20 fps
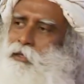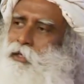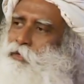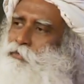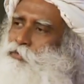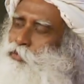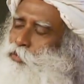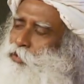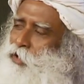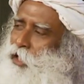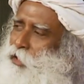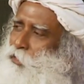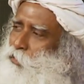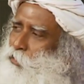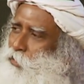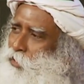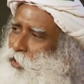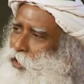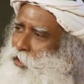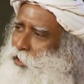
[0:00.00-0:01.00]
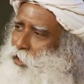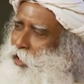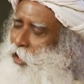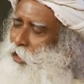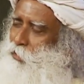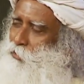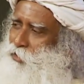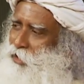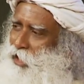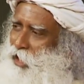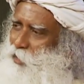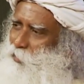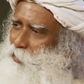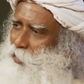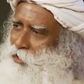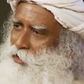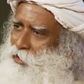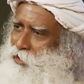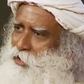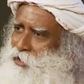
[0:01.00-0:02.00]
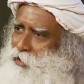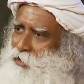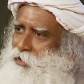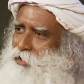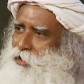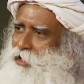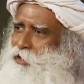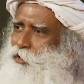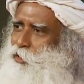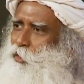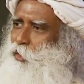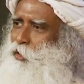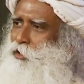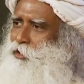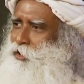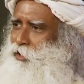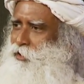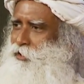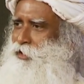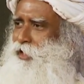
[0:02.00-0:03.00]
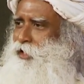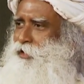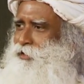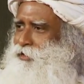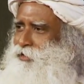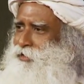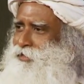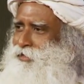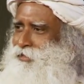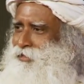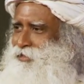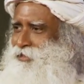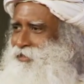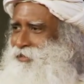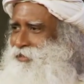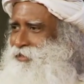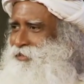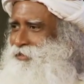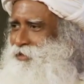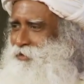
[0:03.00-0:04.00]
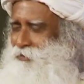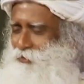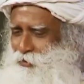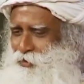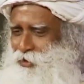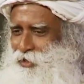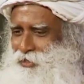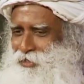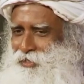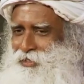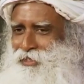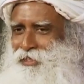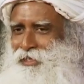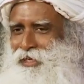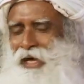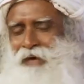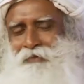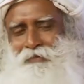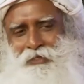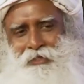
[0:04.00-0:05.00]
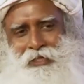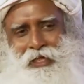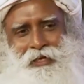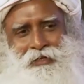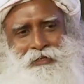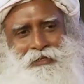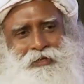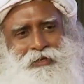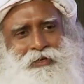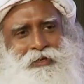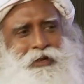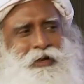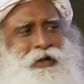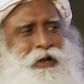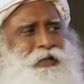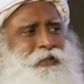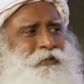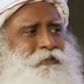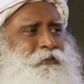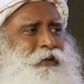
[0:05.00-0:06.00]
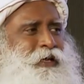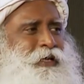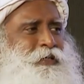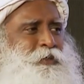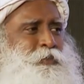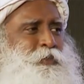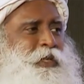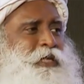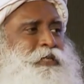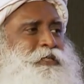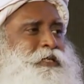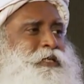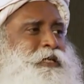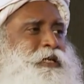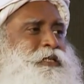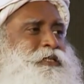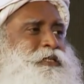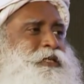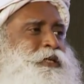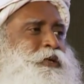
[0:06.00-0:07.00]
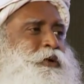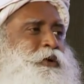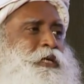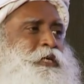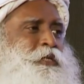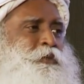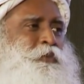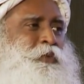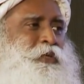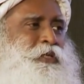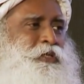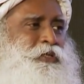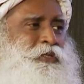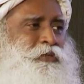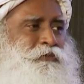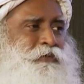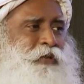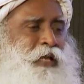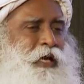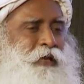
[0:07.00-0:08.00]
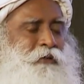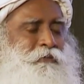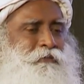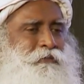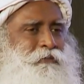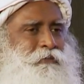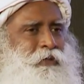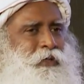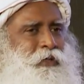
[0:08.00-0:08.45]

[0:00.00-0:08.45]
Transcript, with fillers: If you try to create outside pleasantness, that's called success, if you succeed in having that. Otherwise, pleasantness in your experience of life.